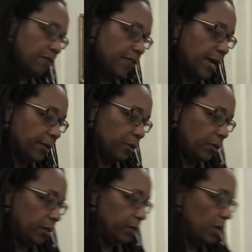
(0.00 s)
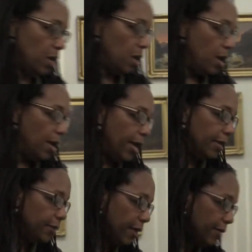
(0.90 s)
of that quilt
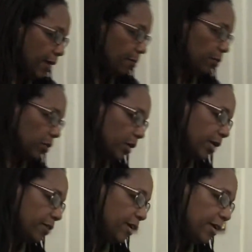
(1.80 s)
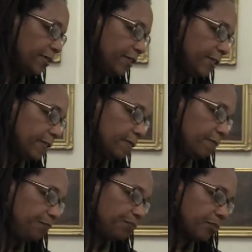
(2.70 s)
and that book. And then
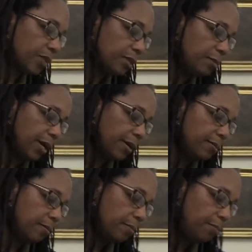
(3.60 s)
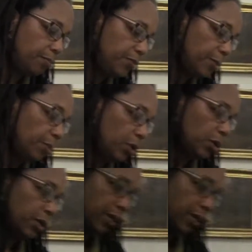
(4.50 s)
the book,